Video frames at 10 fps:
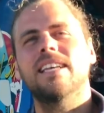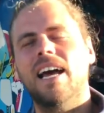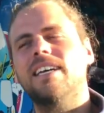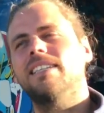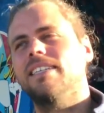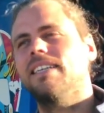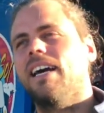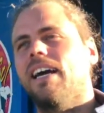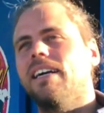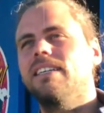Exactly,
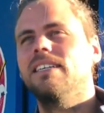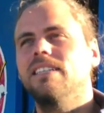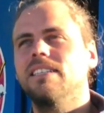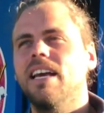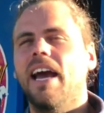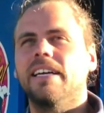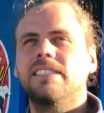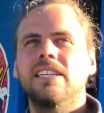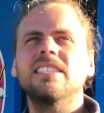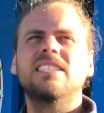yeah.
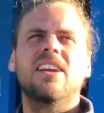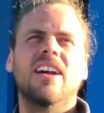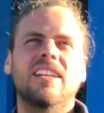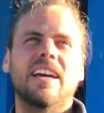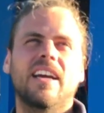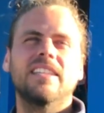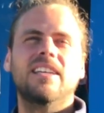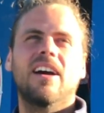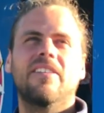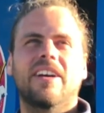So this is kind of
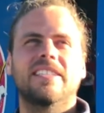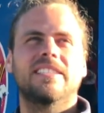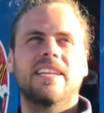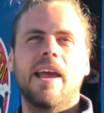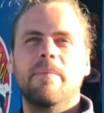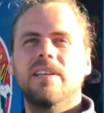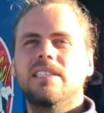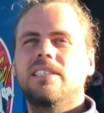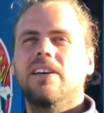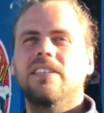like a statement.
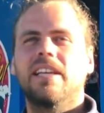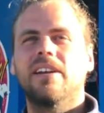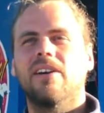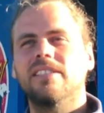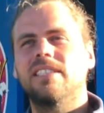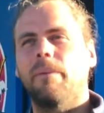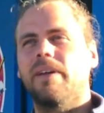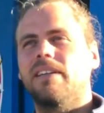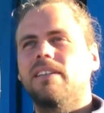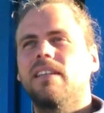It's certainly not
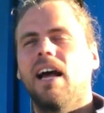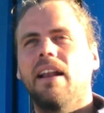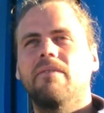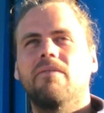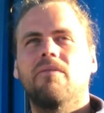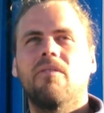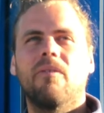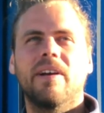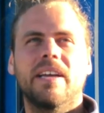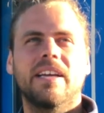something that
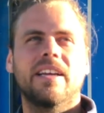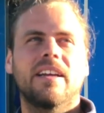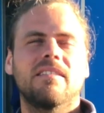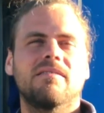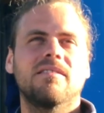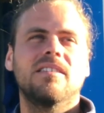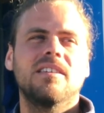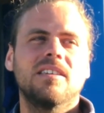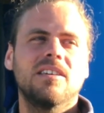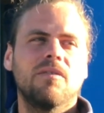we
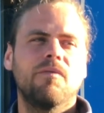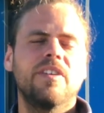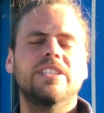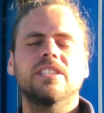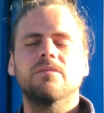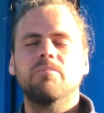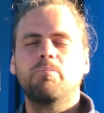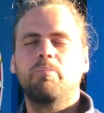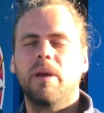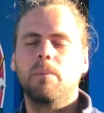vision
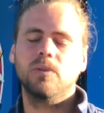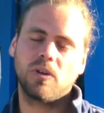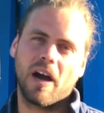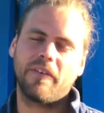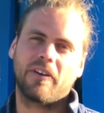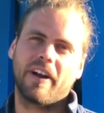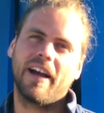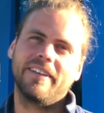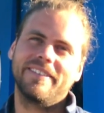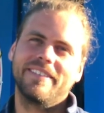people driving
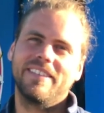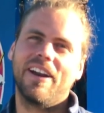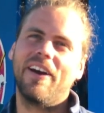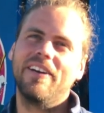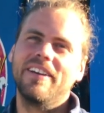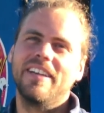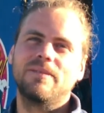around, you know.